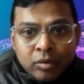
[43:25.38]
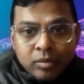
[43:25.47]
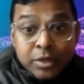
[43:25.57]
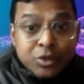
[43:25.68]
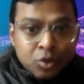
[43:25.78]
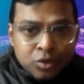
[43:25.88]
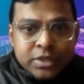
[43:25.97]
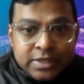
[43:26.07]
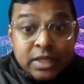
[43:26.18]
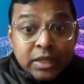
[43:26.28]

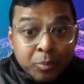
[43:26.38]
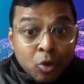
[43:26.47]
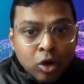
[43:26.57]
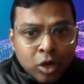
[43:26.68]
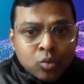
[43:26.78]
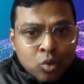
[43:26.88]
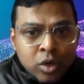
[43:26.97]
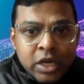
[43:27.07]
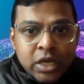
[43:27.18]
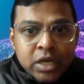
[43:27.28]
resources that the product would
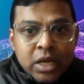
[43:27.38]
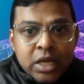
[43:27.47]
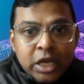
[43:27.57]
need